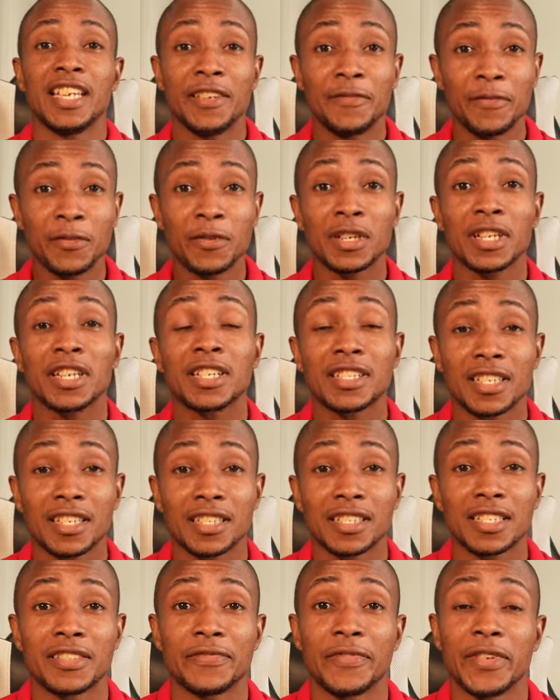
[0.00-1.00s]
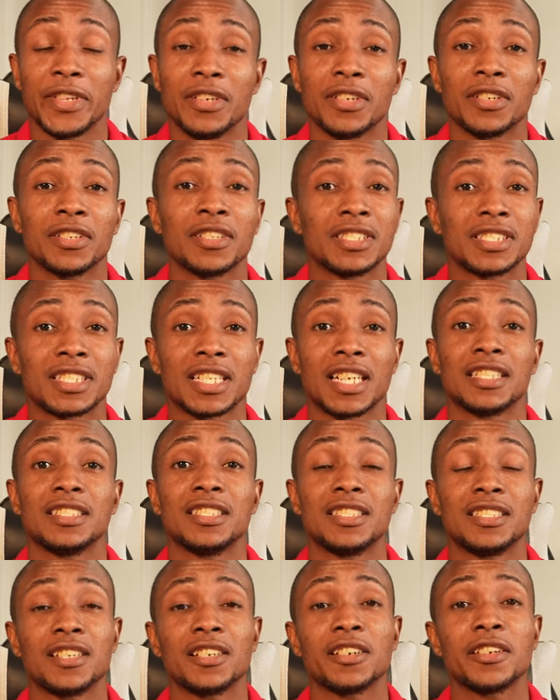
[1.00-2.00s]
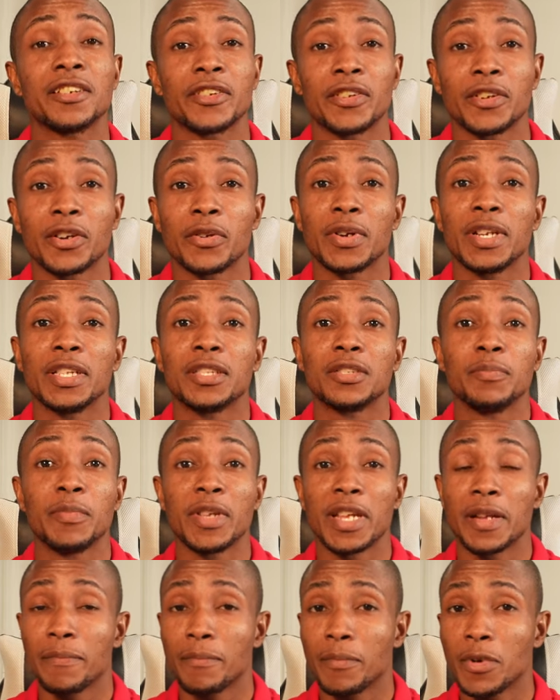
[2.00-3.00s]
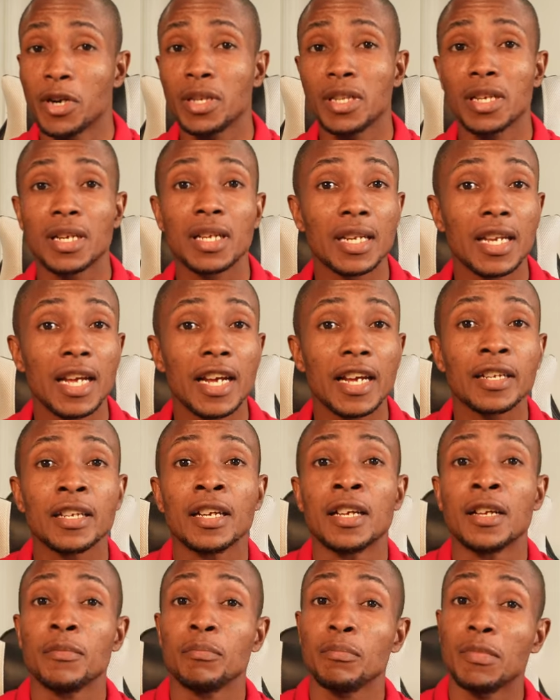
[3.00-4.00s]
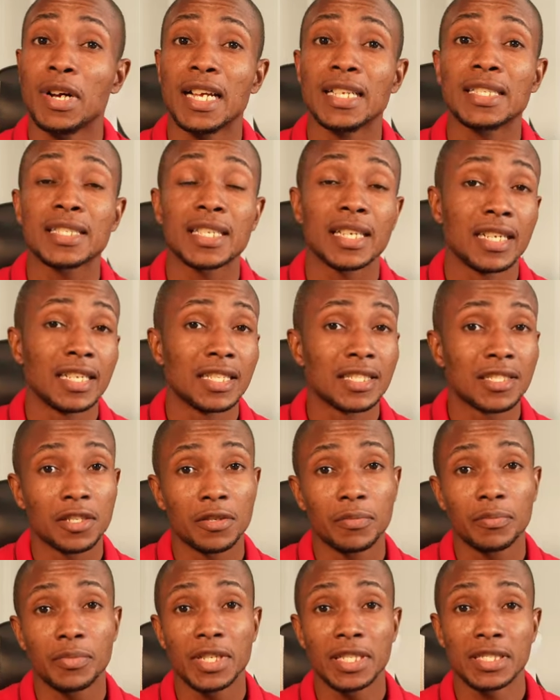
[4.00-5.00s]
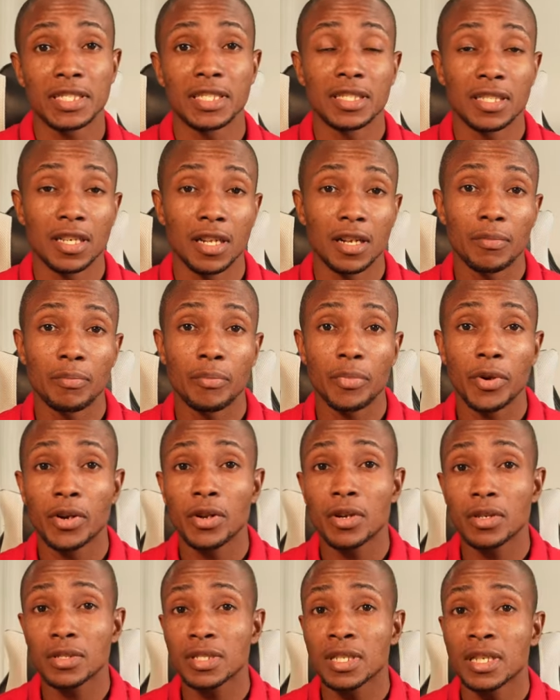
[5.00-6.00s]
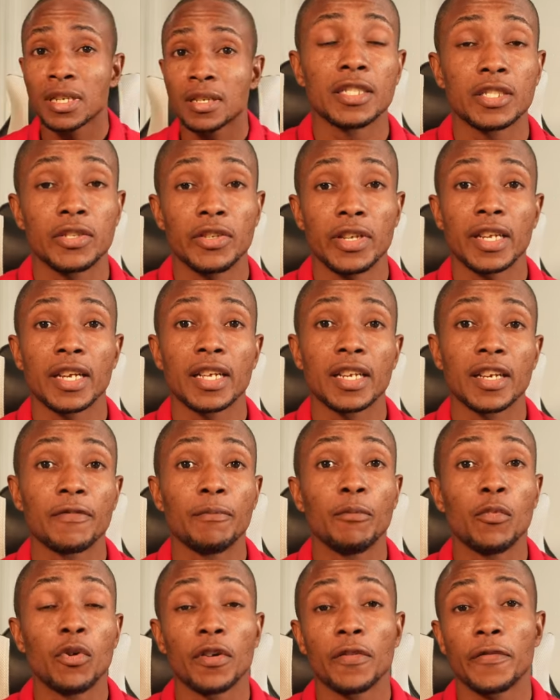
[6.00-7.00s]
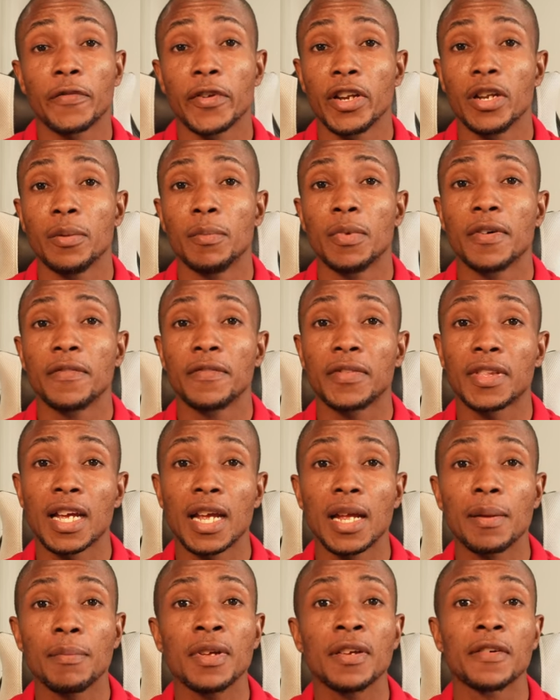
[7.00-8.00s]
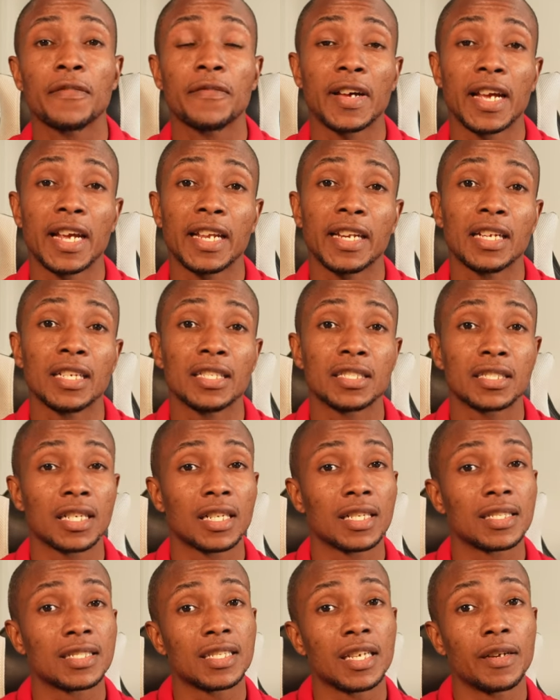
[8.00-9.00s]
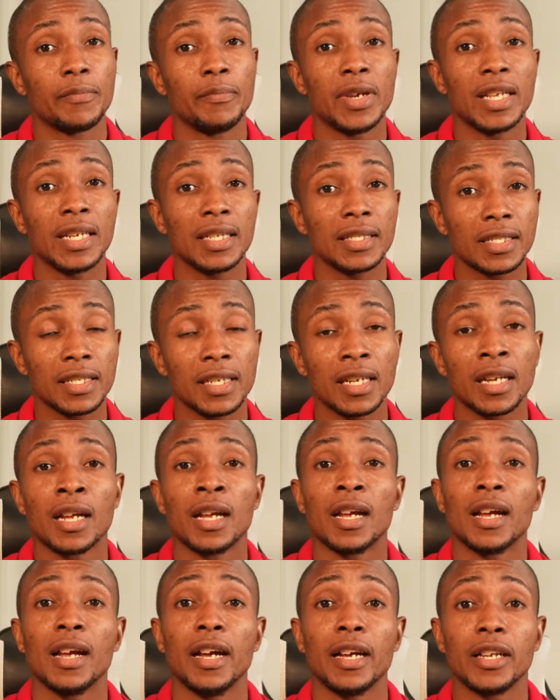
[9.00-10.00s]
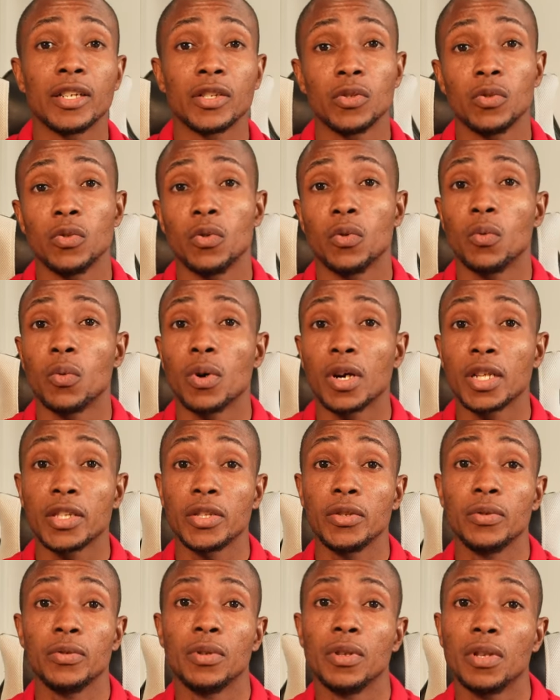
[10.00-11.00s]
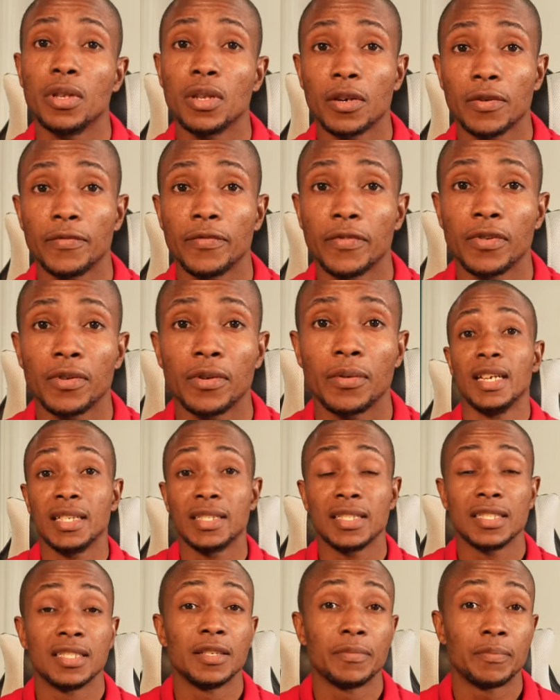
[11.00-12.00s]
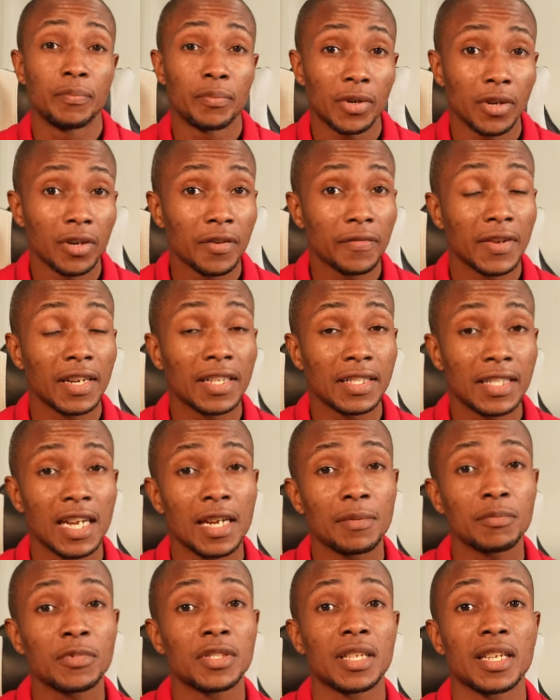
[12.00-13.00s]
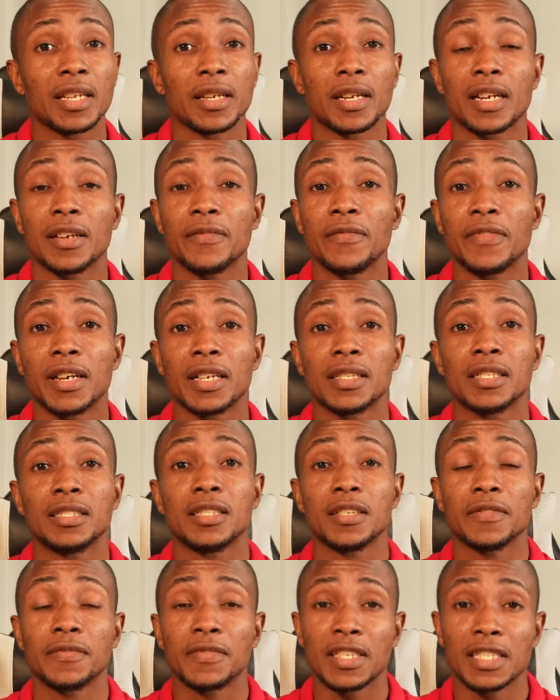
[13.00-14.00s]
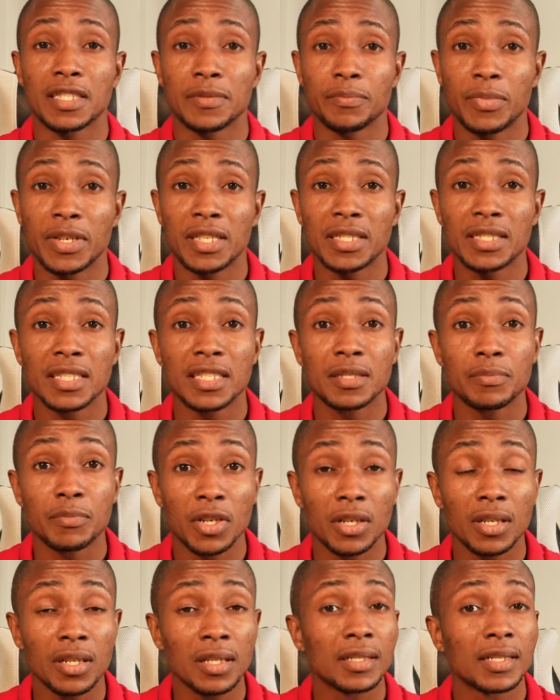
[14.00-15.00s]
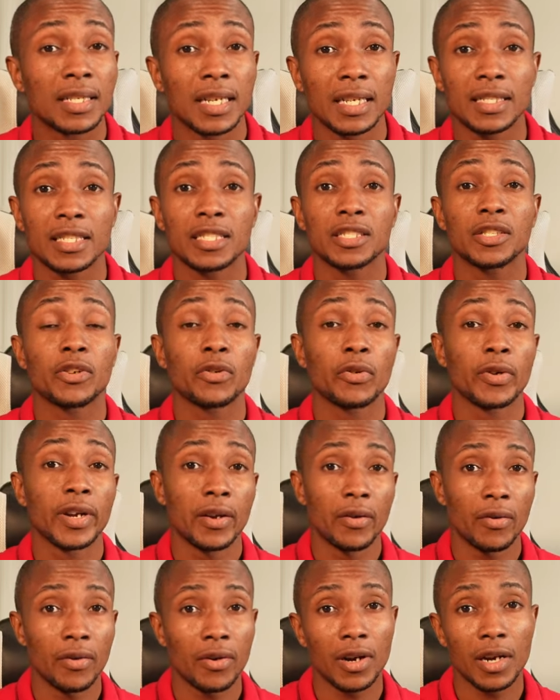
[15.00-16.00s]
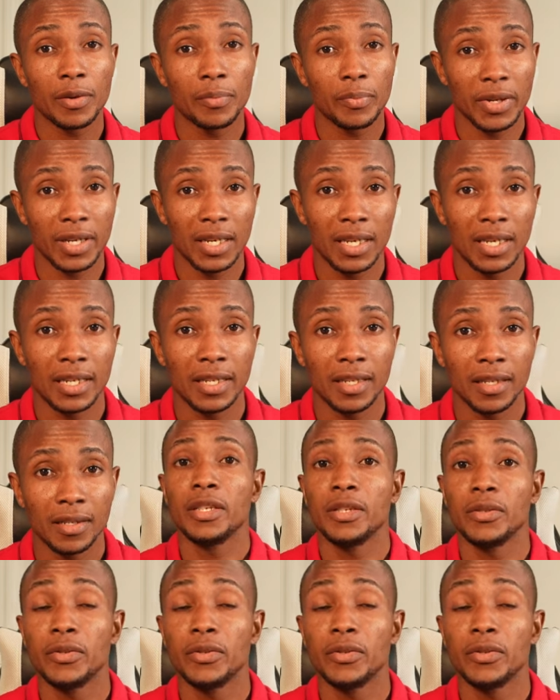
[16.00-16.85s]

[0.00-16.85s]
If you clicked on this video, chances are you are ready to make money online by selling some digital products so you can have more freedom of time, financial stability, and do what you love. It is the perfect time to take advantage of this business model that is growing rapidly.